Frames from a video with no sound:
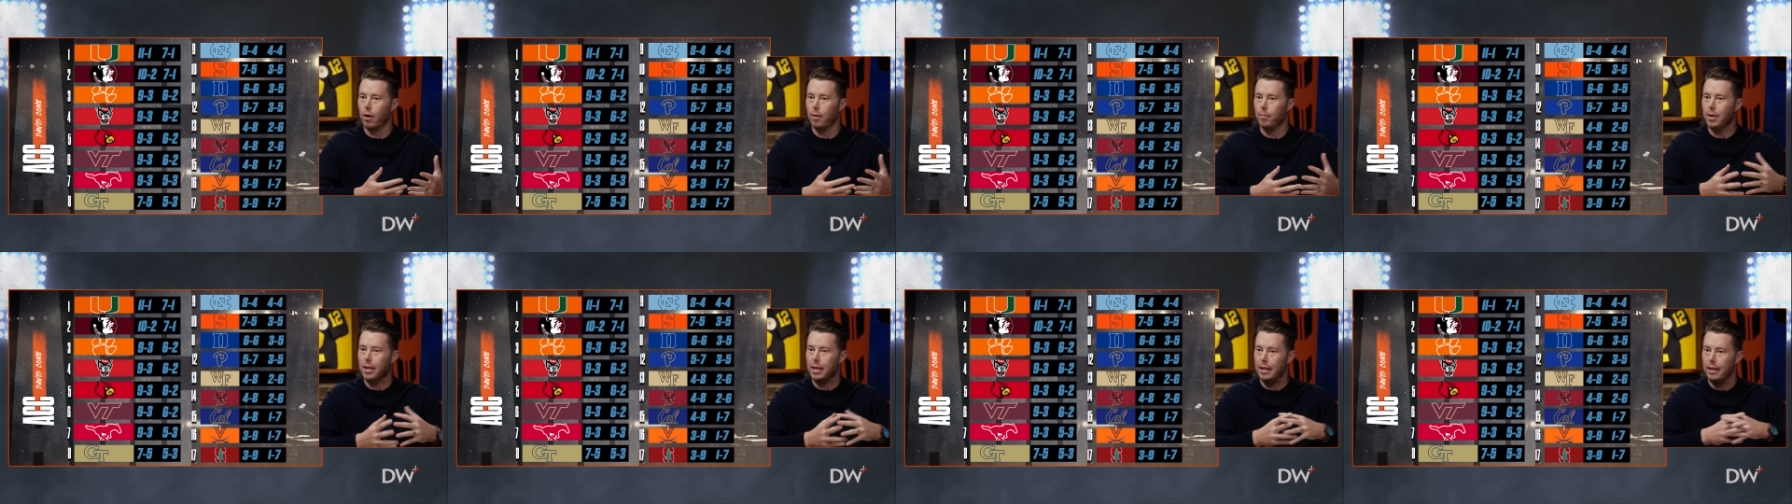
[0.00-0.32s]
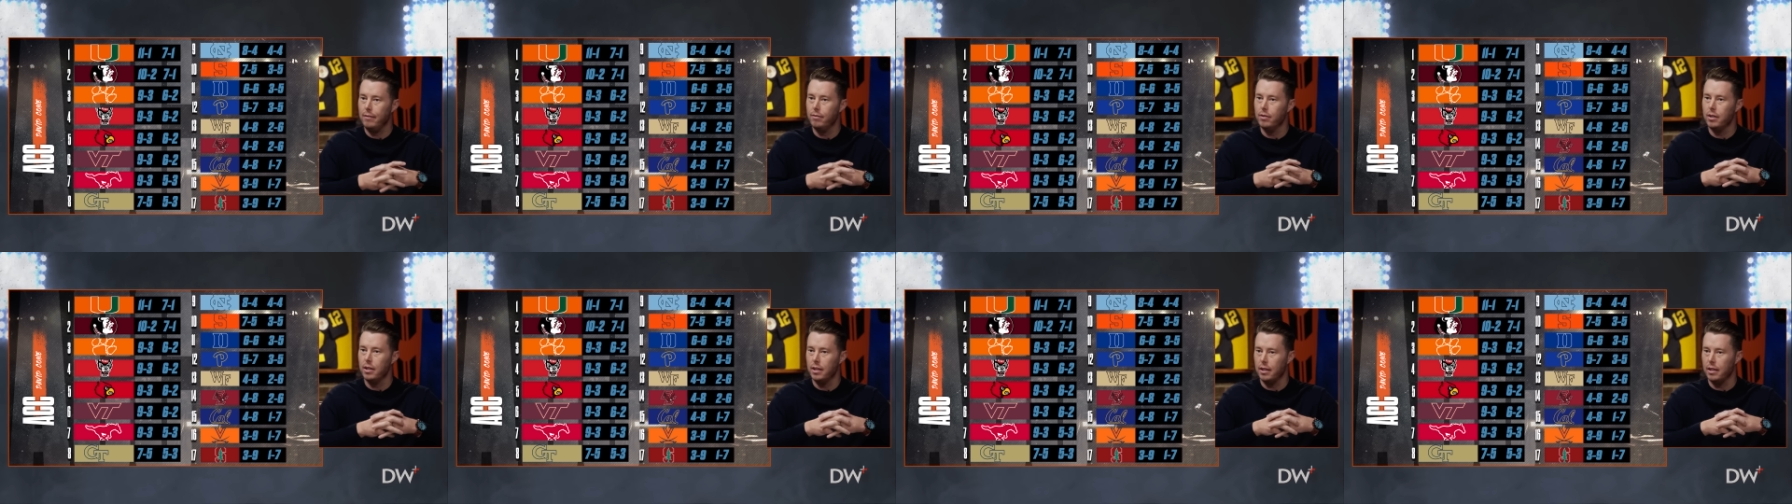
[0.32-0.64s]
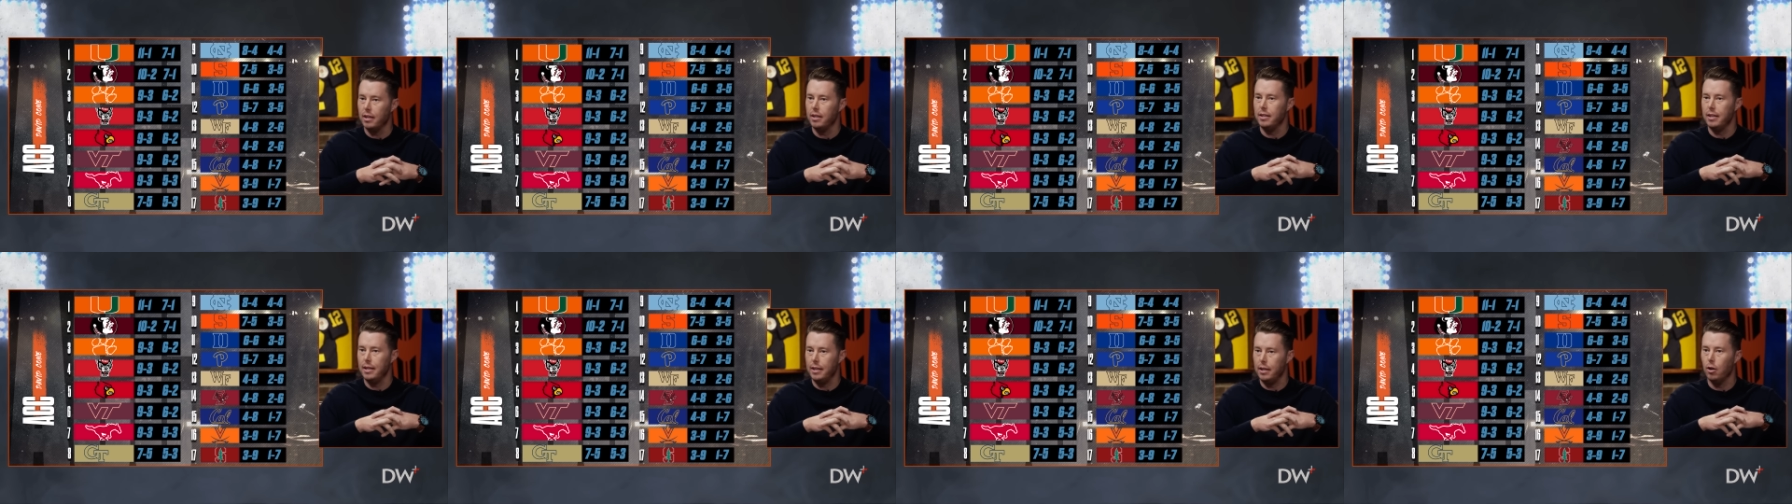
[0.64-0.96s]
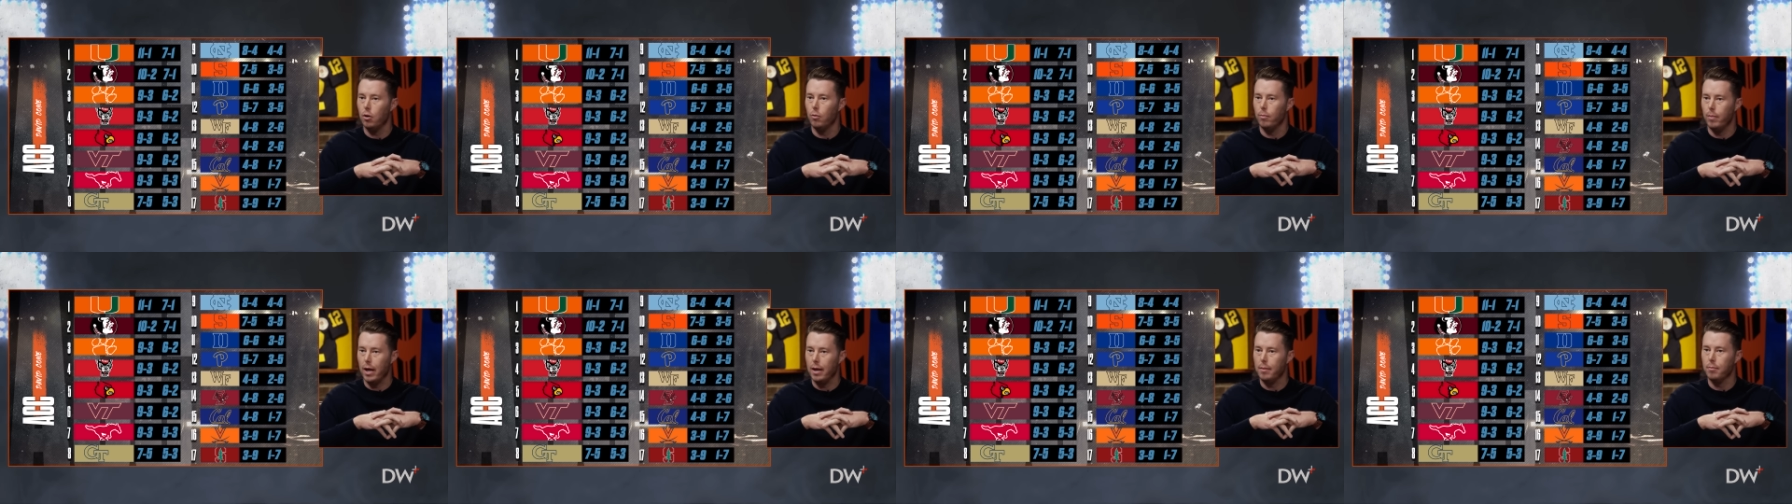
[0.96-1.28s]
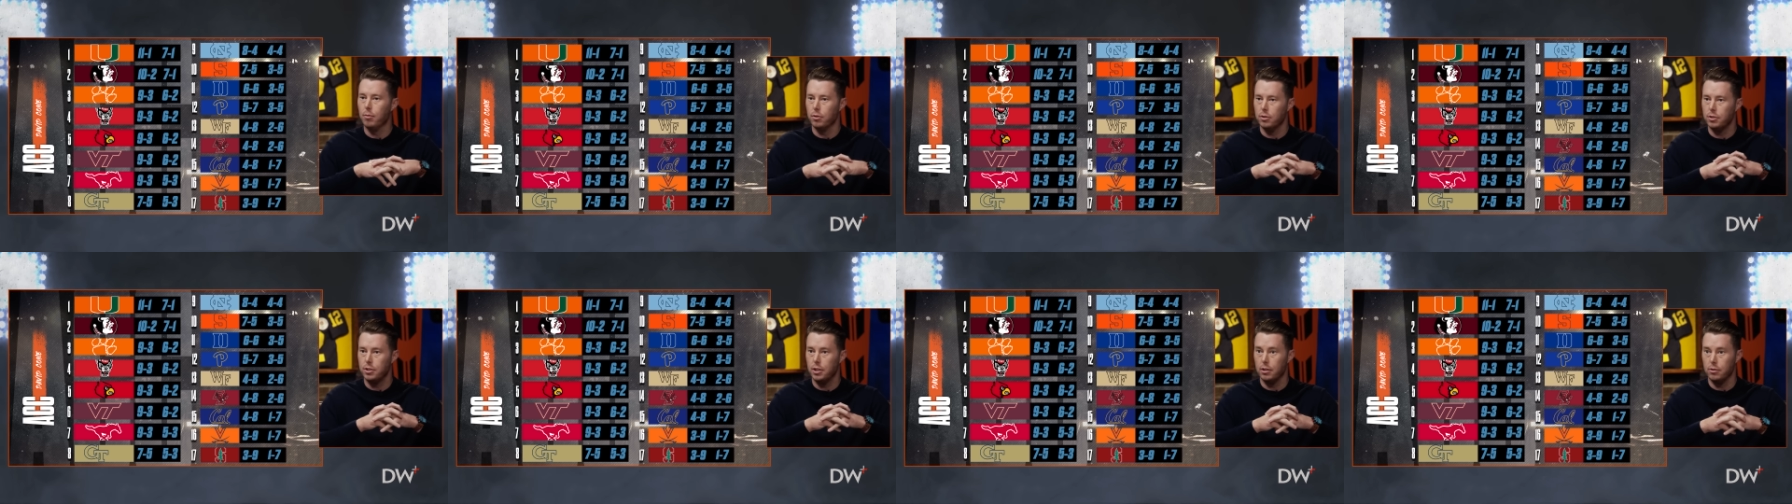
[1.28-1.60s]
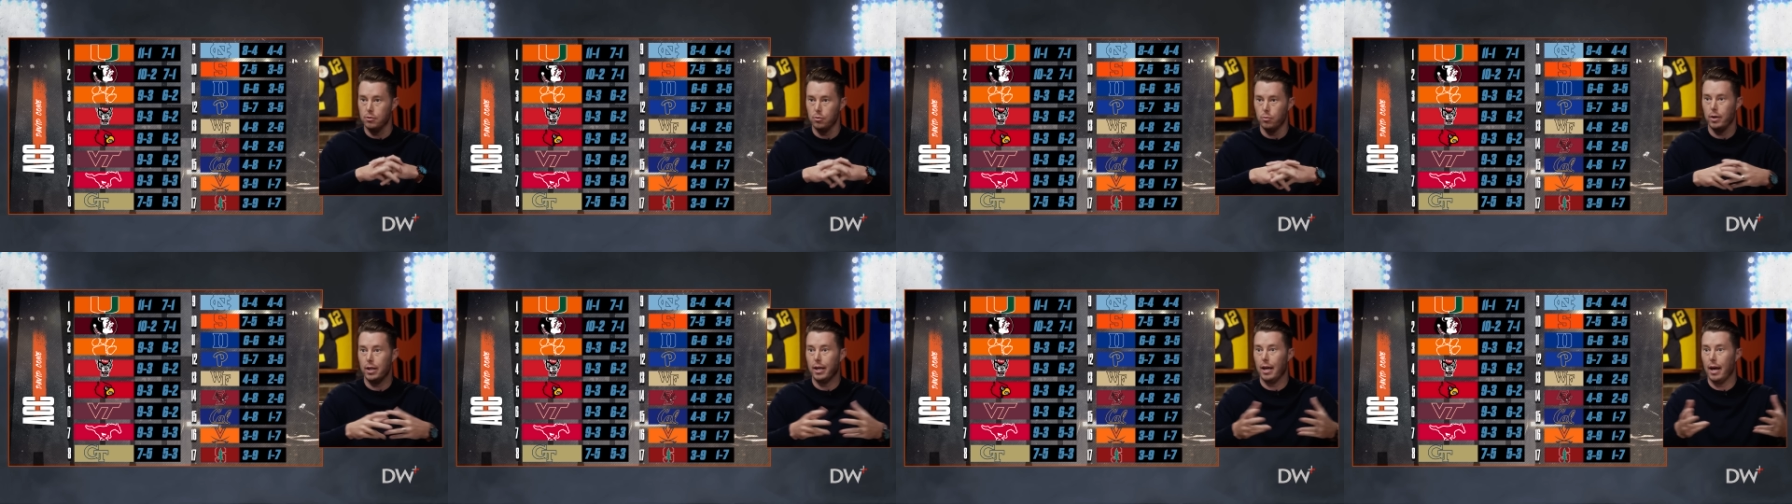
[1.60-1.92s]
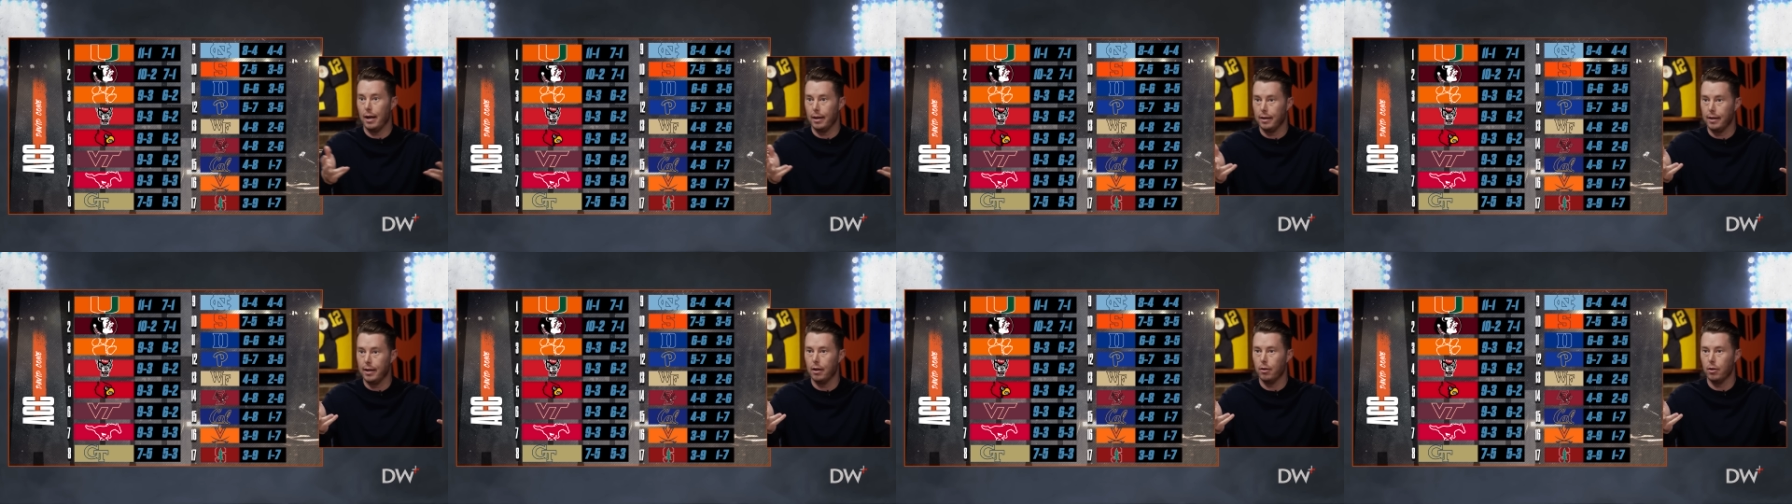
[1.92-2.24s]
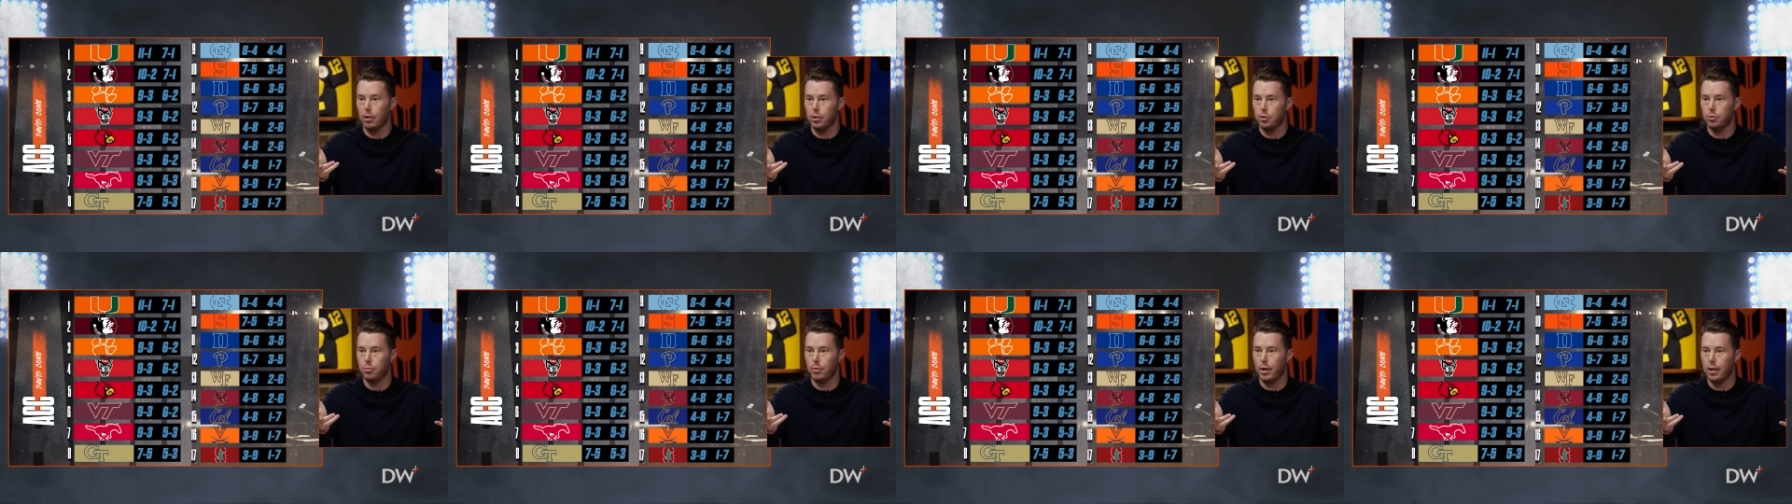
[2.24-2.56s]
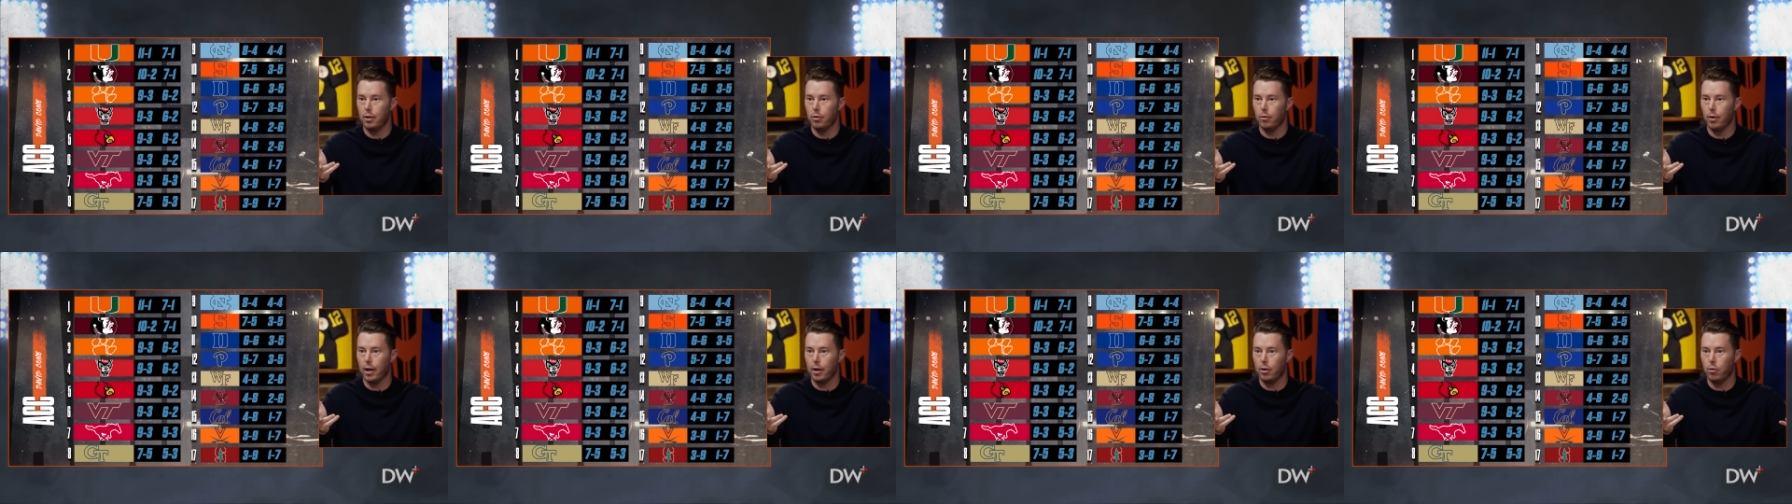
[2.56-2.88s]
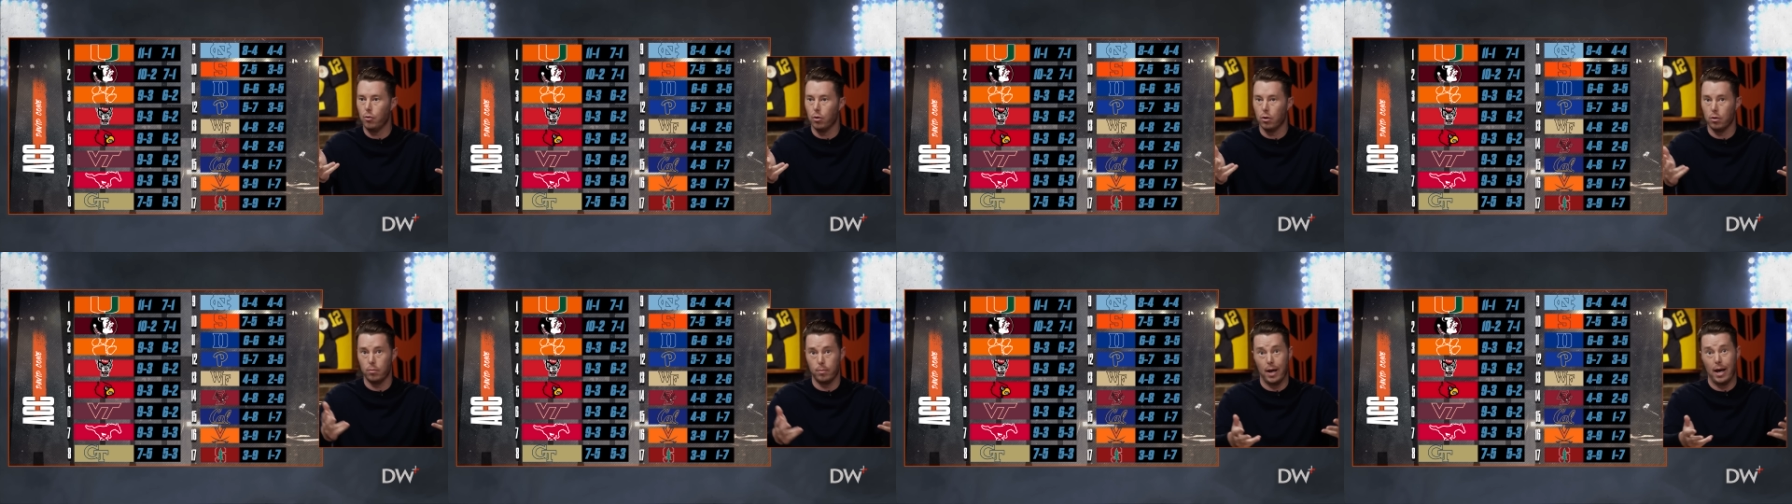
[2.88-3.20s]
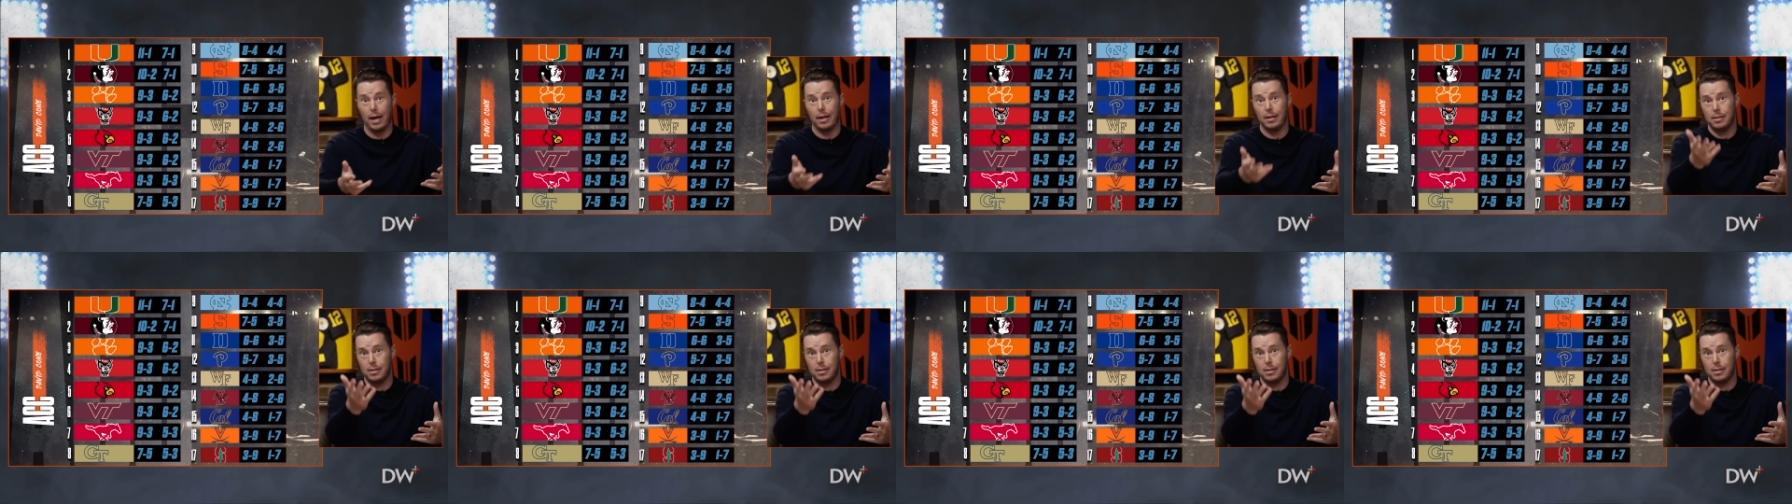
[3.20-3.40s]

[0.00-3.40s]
I mean, even in the Dino Babers years when he had Garrett Schrader at quarterback,